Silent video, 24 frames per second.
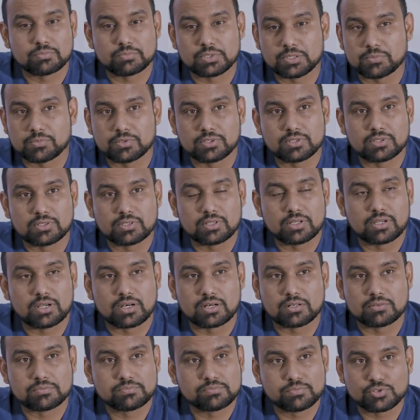People
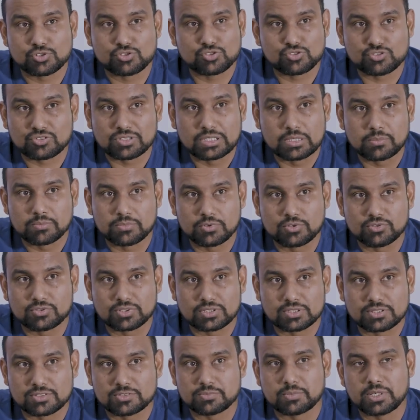are put to sleep
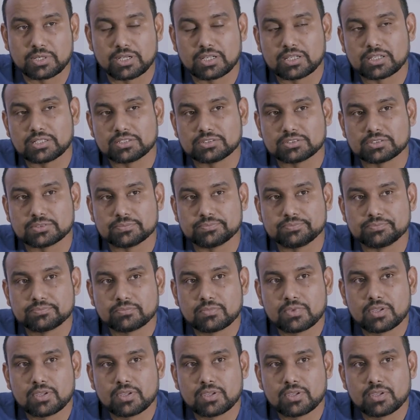using this medication.